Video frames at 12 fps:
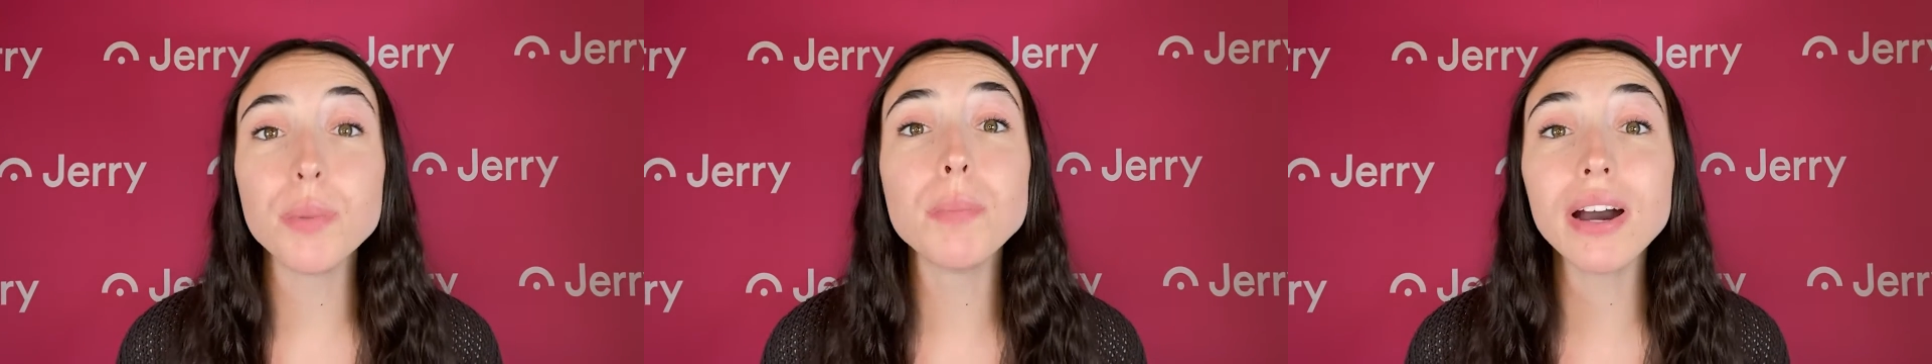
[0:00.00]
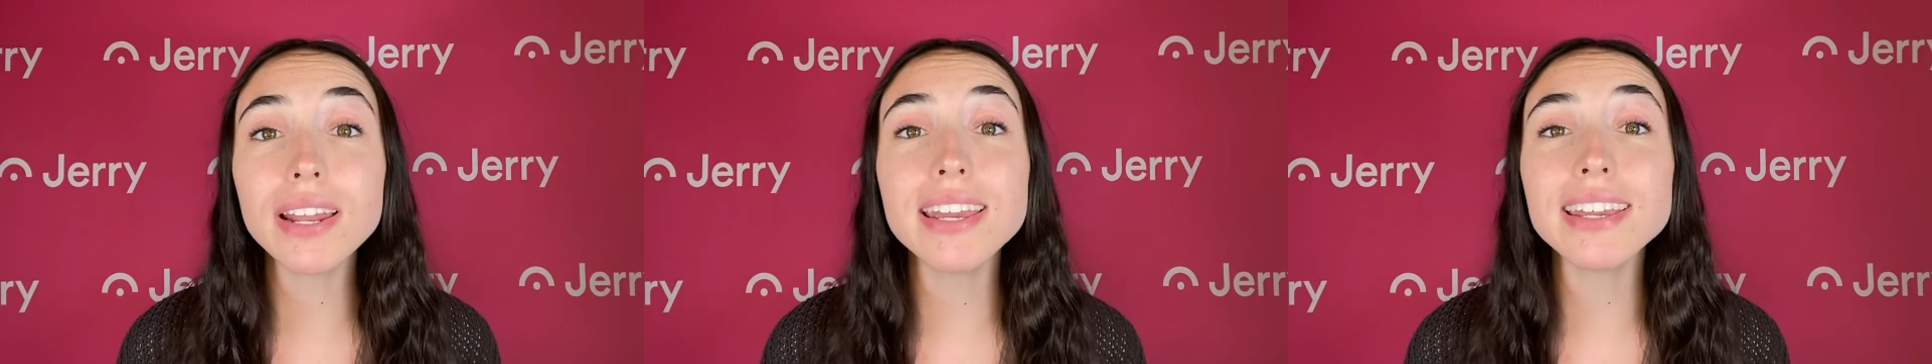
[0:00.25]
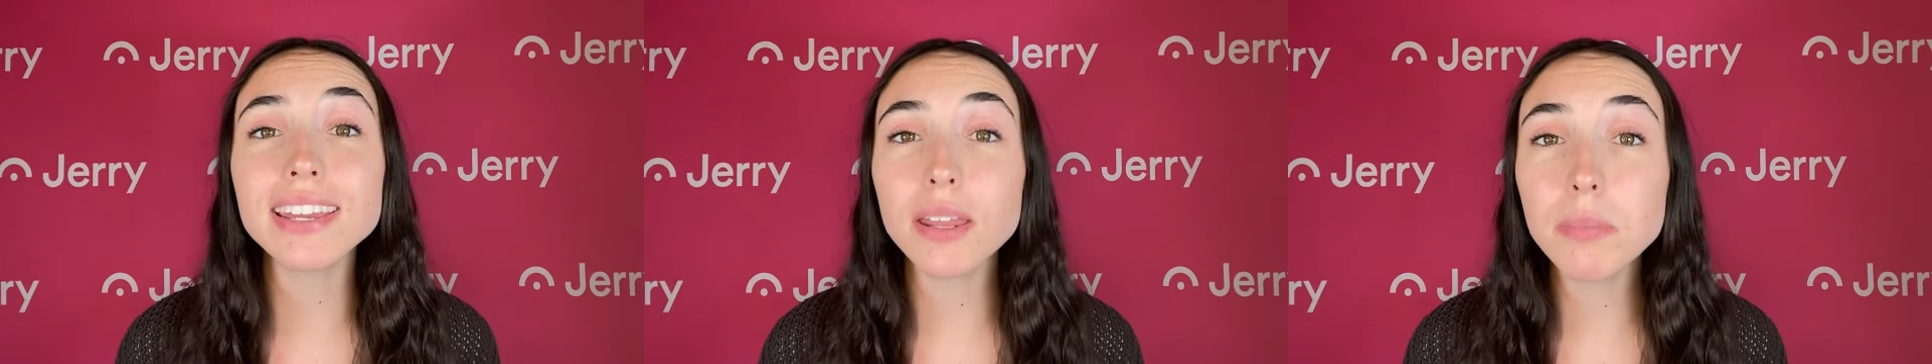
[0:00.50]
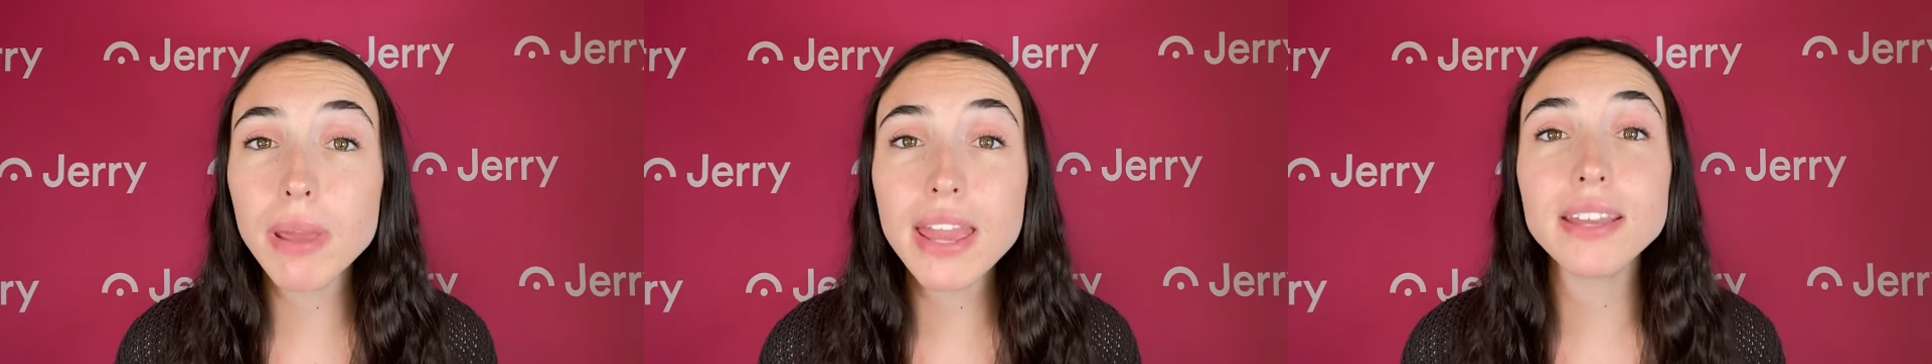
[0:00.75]
but it can
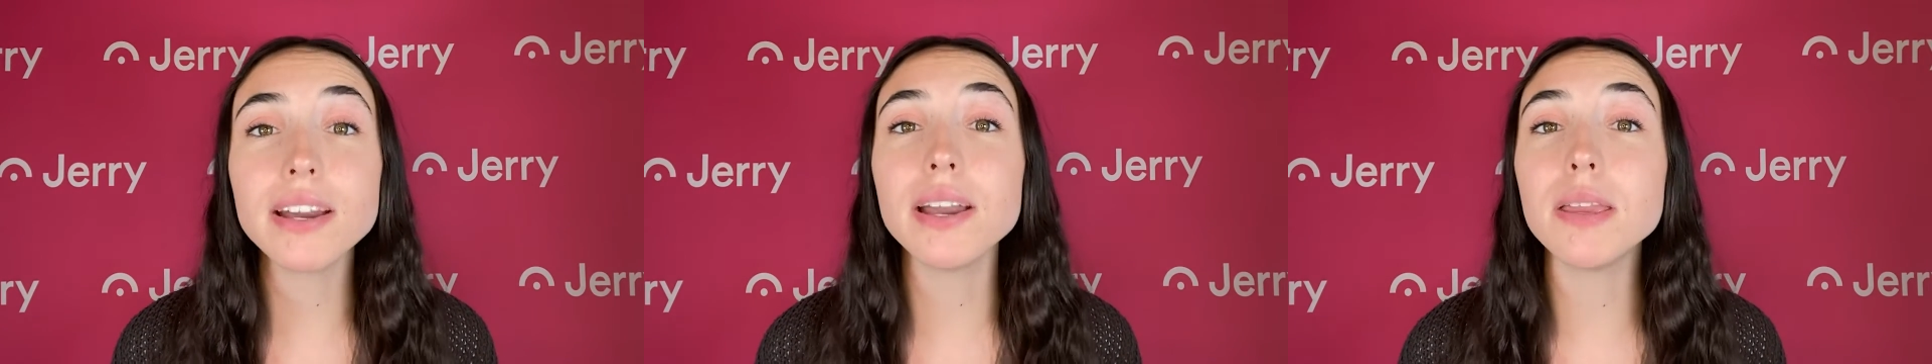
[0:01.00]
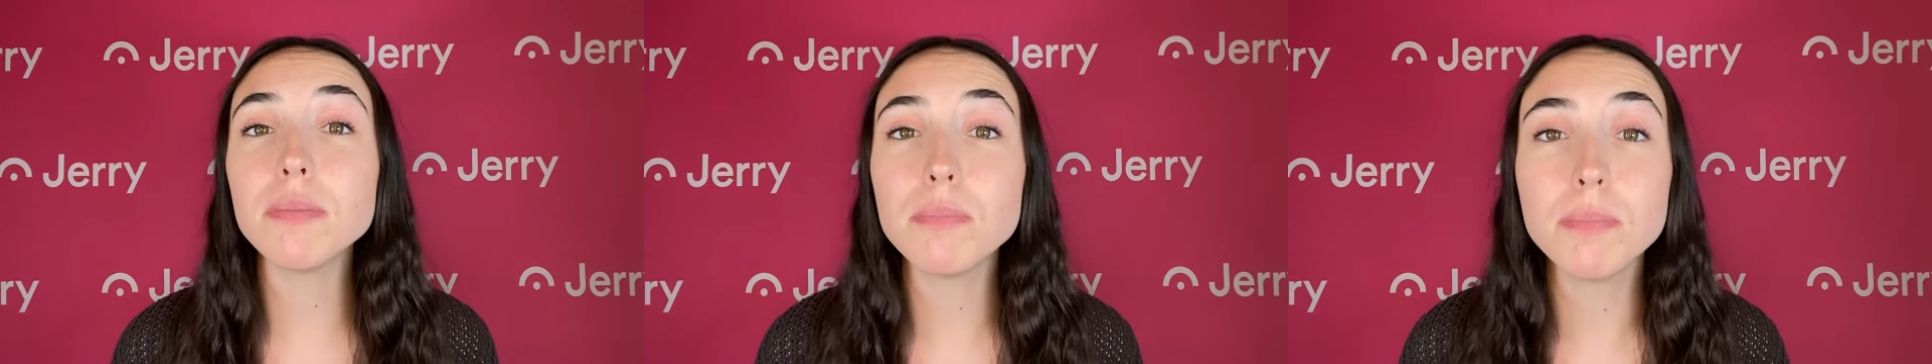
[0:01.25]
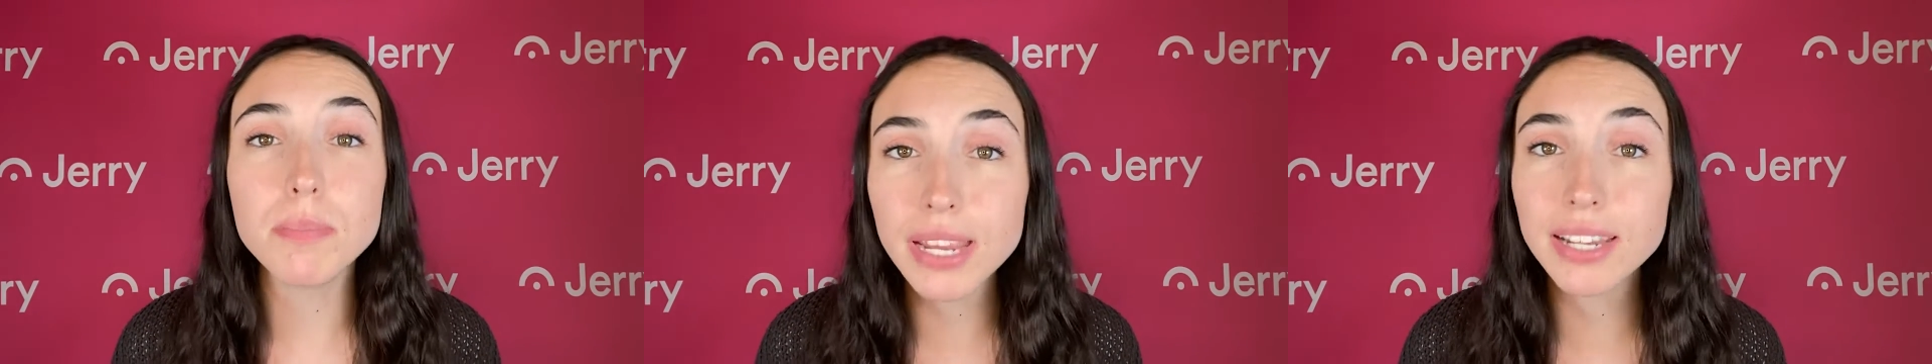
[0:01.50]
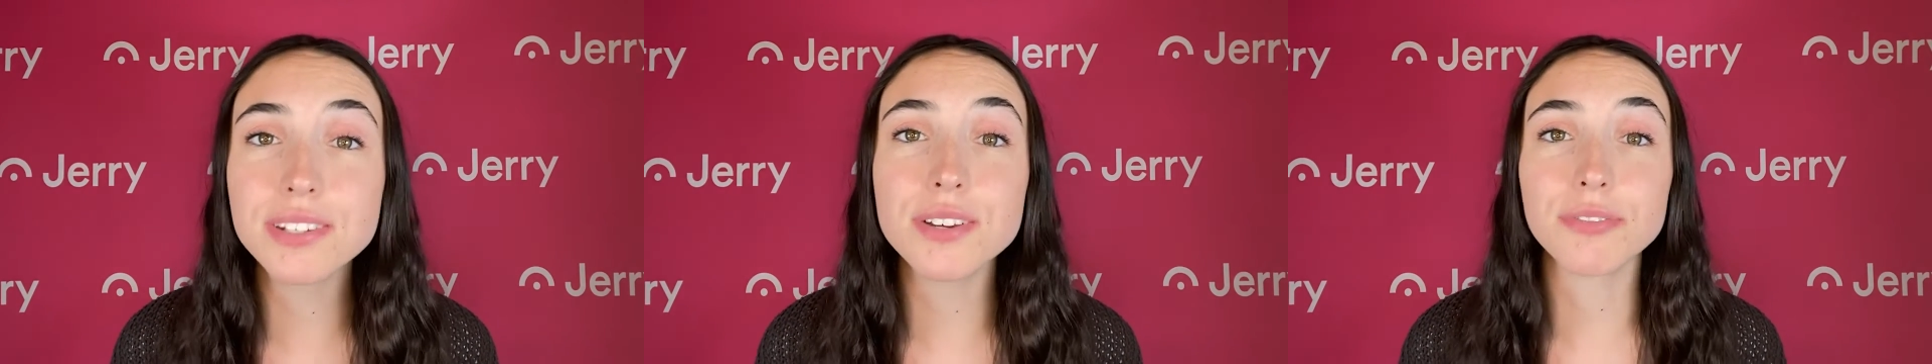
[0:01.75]
make a
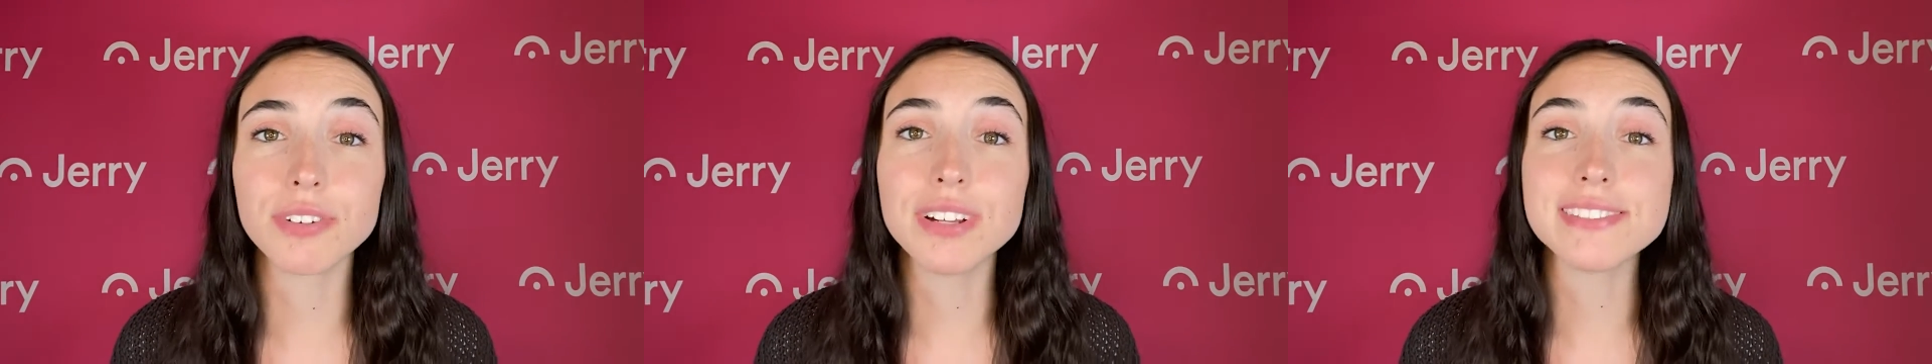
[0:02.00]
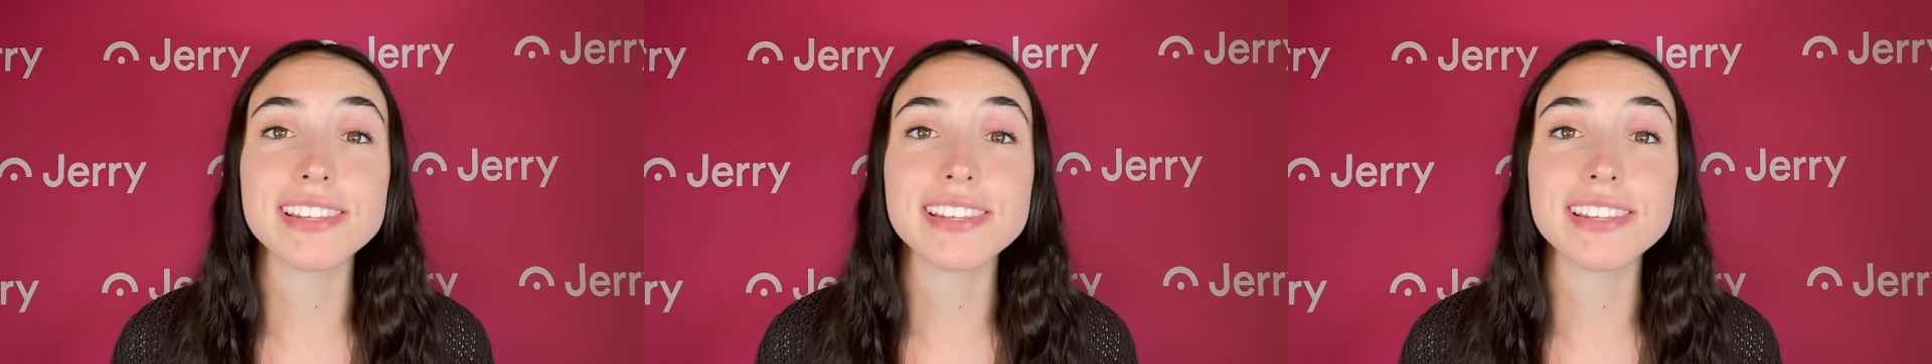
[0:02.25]
big difference